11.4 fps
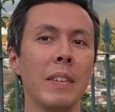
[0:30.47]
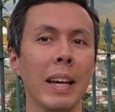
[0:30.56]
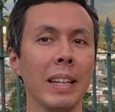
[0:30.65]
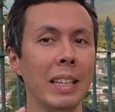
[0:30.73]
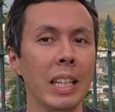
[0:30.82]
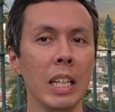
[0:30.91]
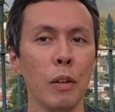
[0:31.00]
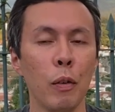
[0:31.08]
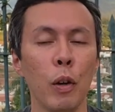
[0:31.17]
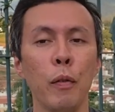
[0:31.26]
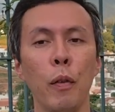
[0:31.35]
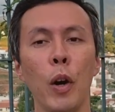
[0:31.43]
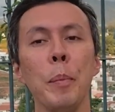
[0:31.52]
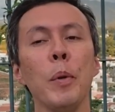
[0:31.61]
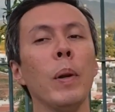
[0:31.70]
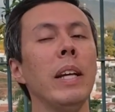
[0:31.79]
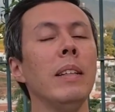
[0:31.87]
technique for
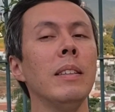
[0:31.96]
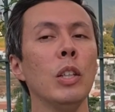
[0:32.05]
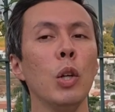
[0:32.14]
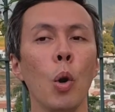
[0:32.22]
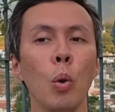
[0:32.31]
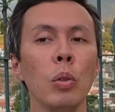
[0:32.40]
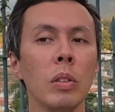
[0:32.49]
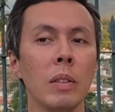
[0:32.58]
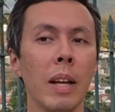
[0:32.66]
formulating goals